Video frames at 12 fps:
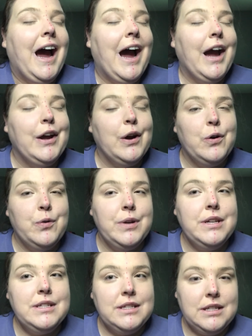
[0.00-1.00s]
I
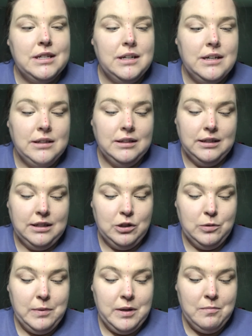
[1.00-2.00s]
always did it a little
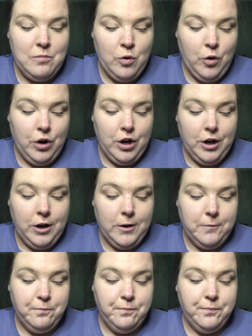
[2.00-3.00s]
bit more